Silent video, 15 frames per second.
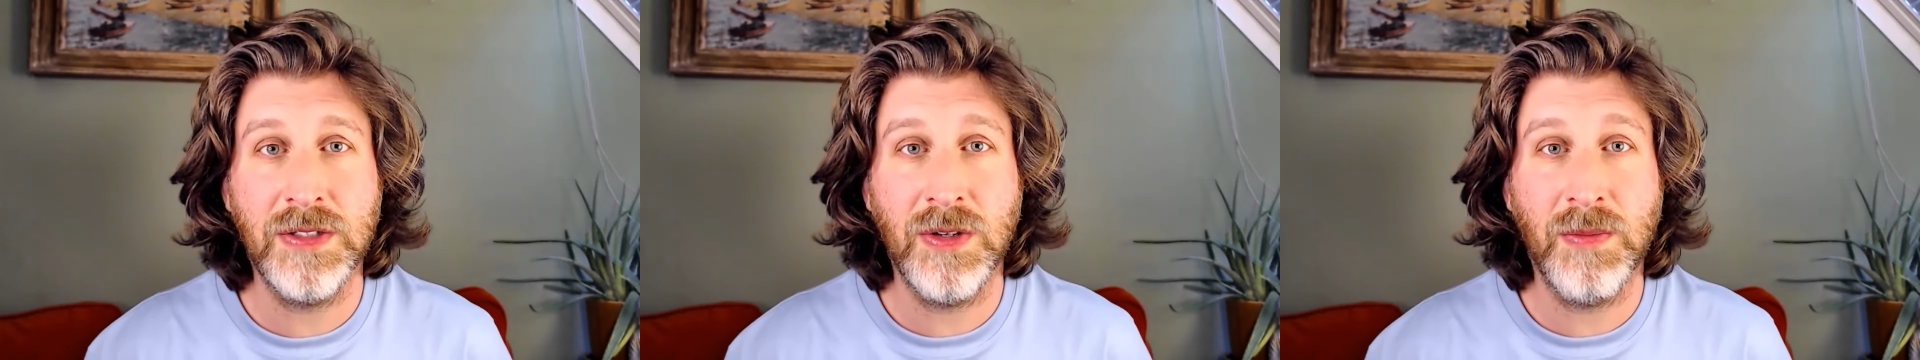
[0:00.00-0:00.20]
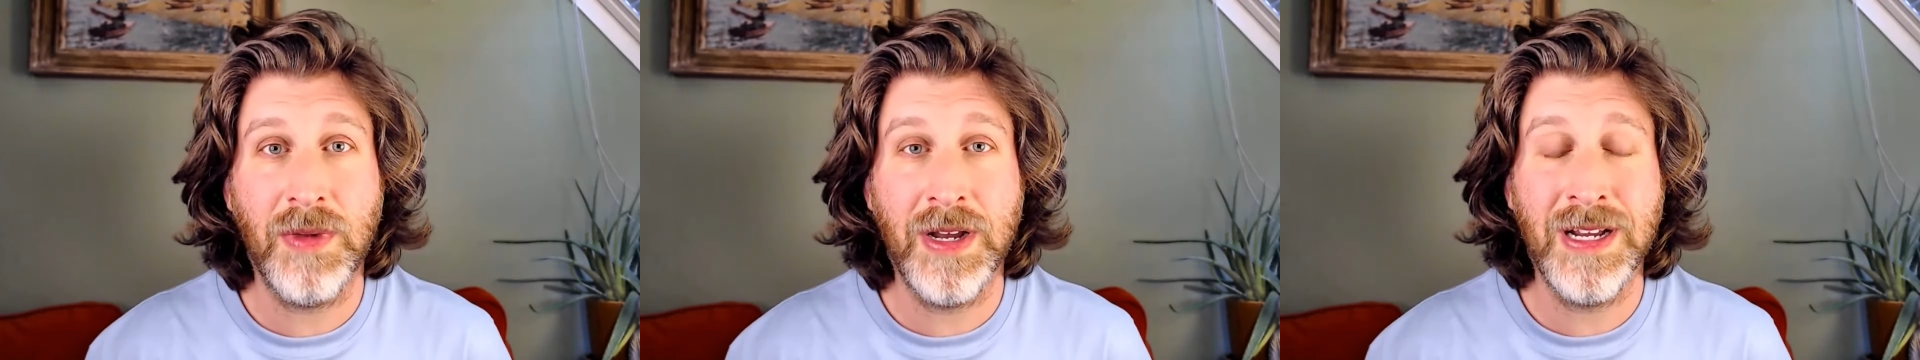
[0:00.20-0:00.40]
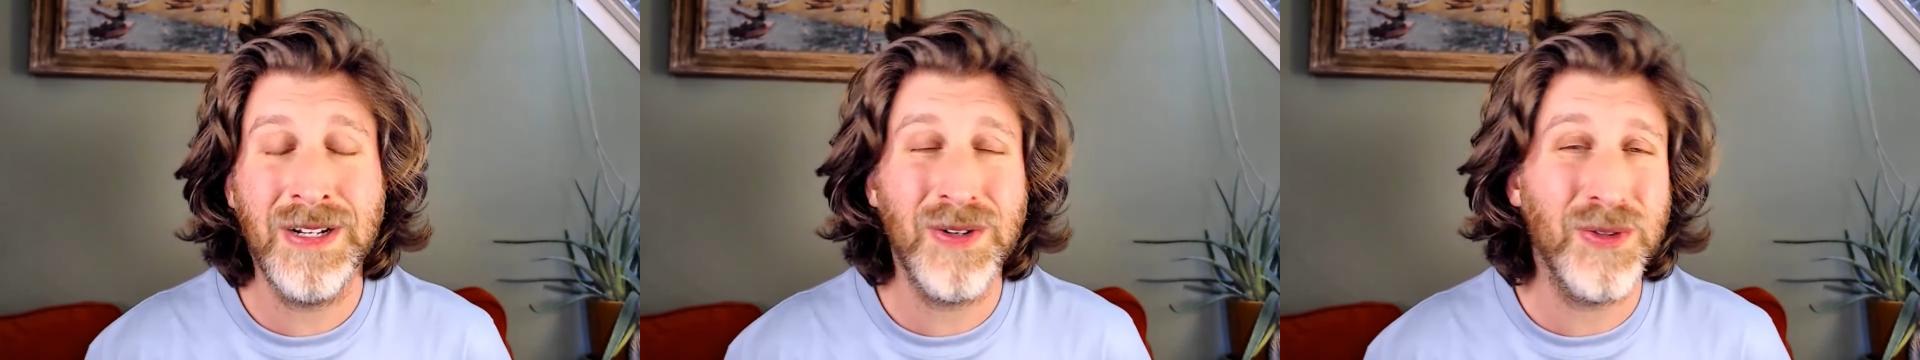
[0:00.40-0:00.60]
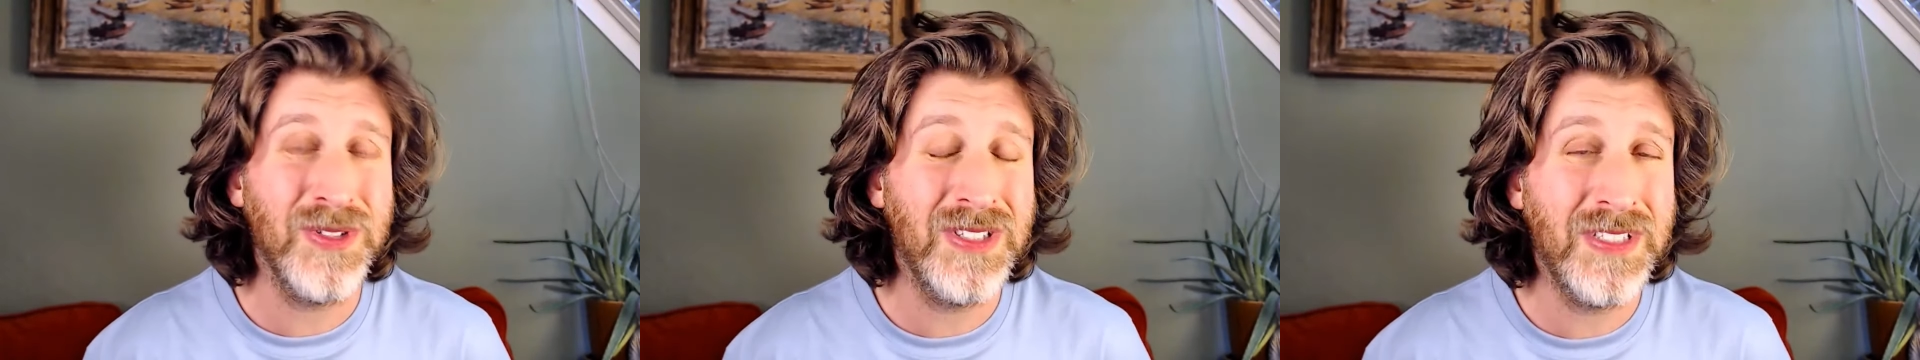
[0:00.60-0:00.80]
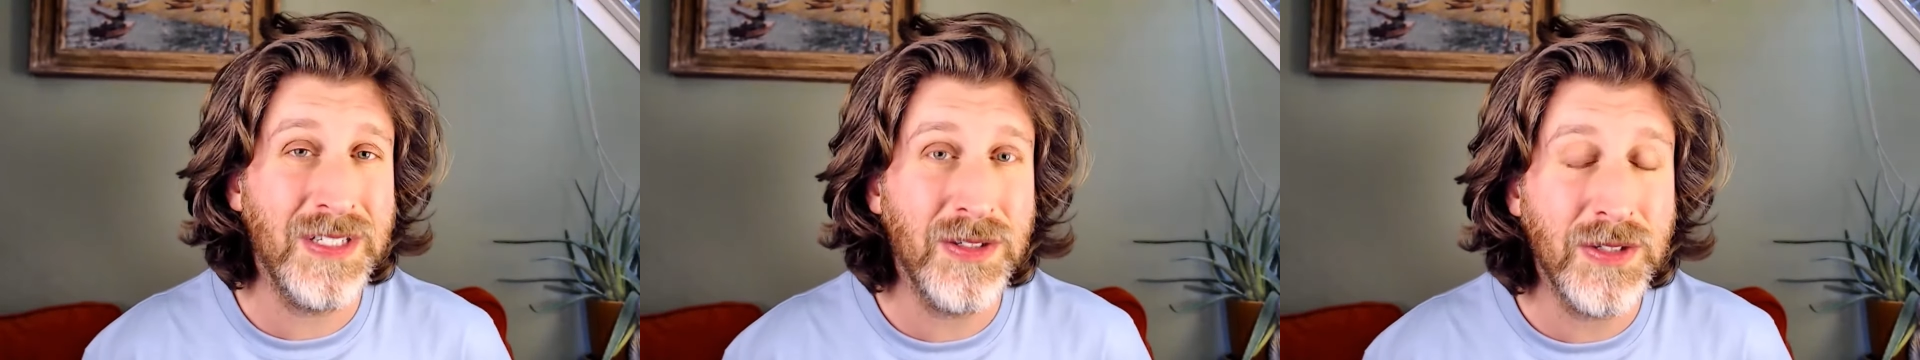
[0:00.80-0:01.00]
your mind or
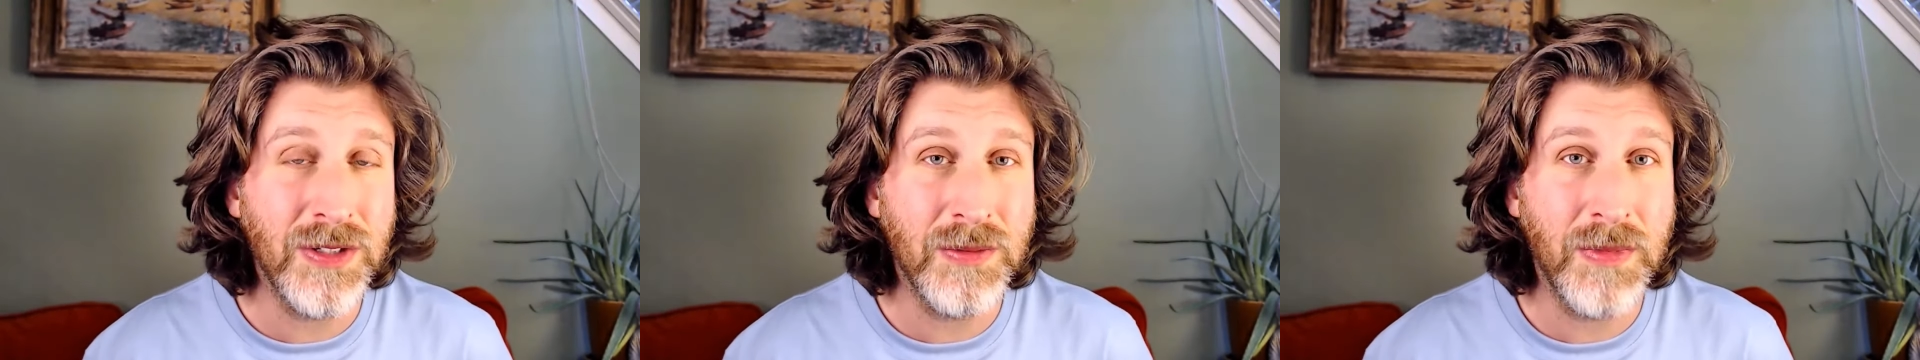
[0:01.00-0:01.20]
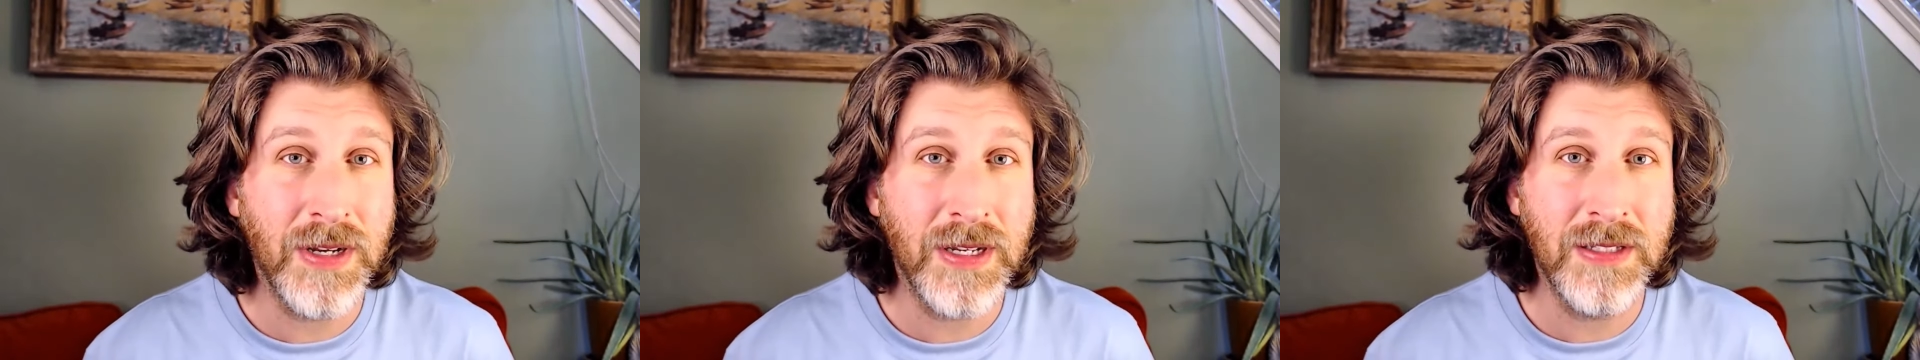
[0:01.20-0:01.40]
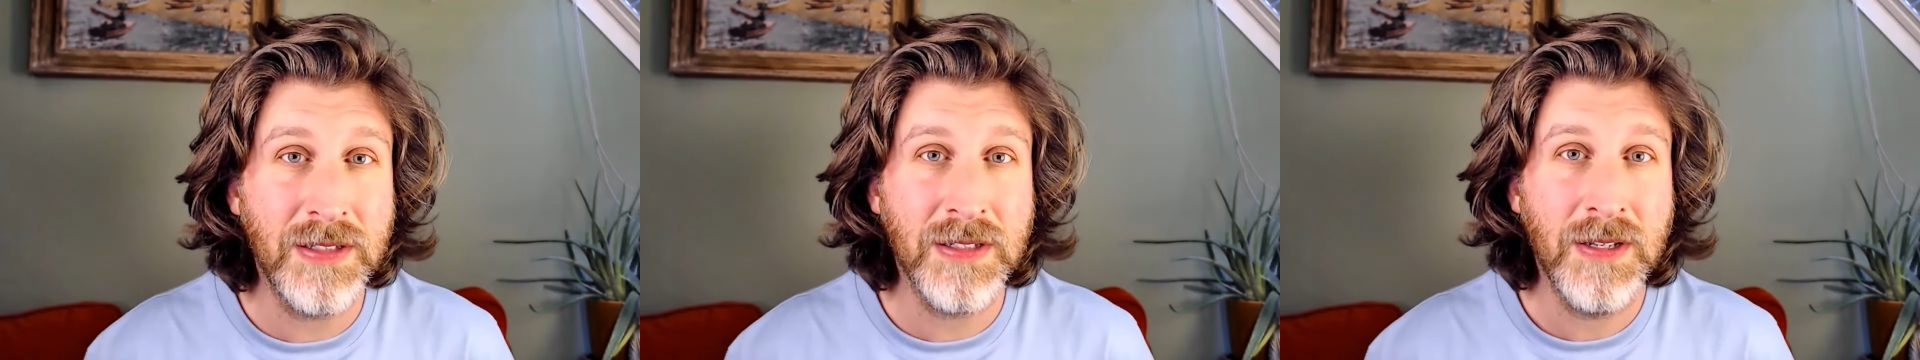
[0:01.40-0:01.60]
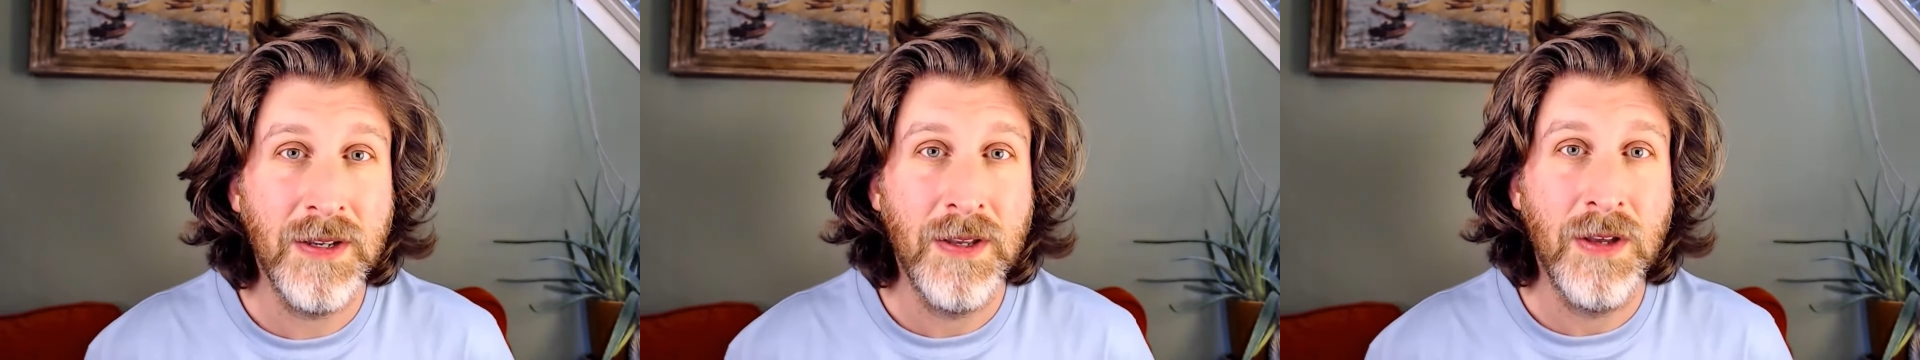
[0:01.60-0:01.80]
still your mind.